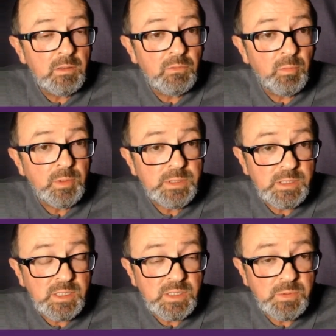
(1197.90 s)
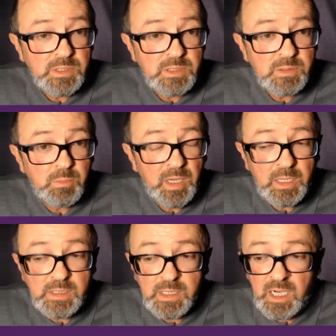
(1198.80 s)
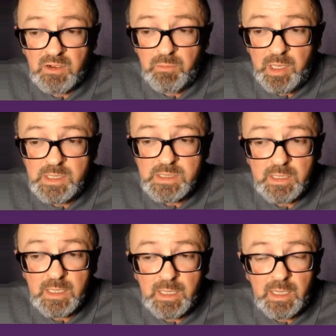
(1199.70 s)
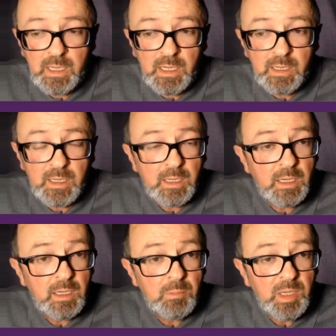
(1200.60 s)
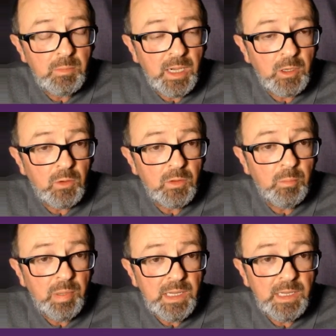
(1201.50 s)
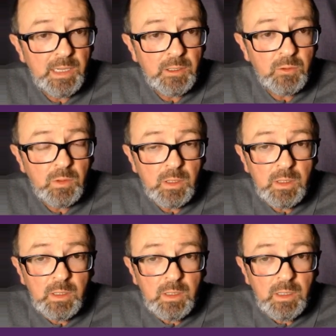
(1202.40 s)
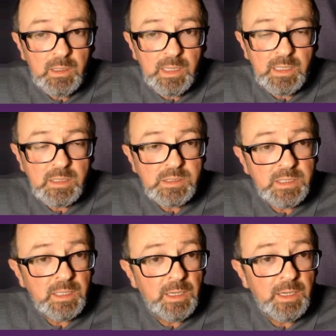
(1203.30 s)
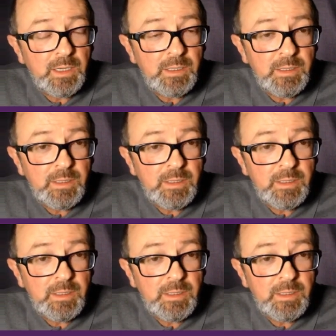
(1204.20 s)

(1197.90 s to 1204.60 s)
threepences, sixpences, pennies and halfpennies, and they had a mint mark on them, PL, and that